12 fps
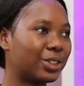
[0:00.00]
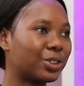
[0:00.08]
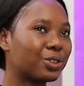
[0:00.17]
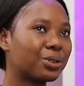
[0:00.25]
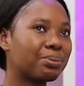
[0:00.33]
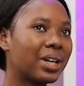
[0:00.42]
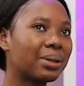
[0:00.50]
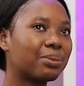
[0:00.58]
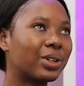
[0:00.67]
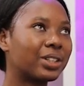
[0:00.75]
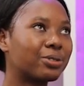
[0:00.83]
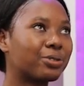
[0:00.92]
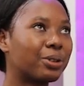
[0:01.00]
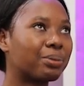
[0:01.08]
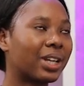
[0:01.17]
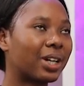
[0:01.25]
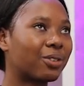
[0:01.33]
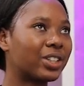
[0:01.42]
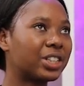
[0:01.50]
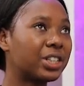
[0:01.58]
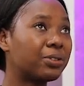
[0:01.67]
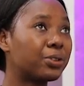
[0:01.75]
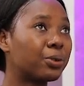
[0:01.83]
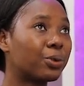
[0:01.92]
You could make money from language
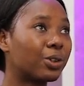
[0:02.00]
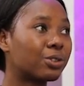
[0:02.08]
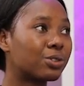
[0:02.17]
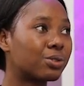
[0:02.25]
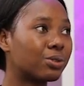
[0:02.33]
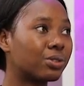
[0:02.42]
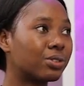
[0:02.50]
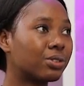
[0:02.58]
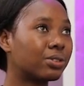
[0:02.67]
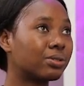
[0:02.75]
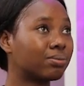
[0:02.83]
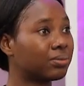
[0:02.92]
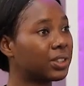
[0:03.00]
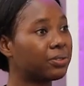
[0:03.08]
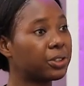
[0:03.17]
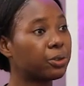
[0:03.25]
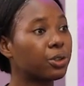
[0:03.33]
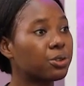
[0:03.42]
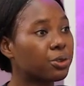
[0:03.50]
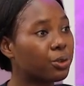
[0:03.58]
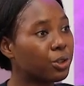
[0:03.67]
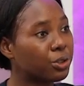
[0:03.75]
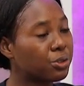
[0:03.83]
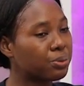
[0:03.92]
if you want to. If you want to
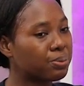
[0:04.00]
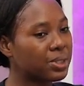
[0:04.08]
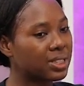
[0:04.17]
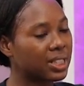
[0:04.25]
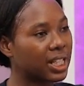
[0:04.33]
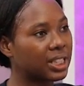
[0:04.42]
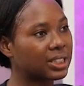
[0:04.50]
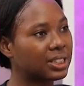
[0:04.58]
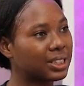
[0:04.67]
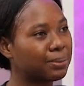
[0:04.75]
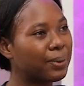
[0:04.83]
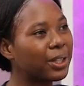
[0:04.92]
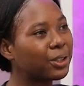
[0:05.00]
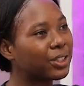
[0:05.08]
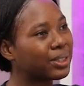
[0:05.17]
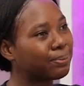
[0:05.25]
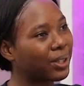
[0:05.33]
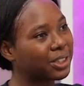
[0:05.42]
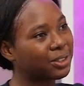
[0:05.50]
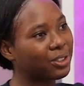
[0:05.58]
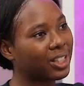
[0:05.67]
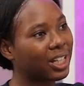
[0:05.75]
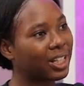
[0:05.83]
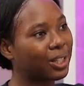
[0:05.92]
go into business, it depends on the
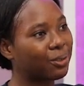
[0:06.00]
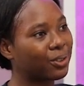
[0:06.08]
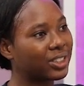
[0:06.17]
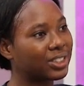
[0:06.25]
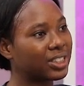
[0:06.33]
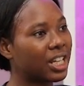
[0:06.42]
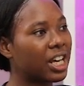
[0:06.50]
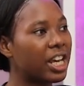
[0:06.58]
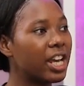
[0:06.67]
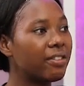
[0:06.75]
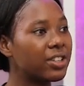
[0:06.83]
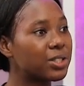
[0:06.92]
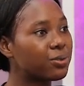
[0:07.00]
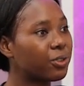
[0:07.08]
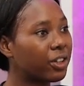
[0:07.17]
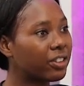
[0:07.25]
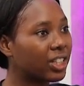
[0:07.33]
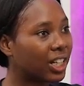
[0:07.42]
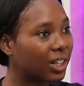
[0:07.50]
particular language. If it's foreign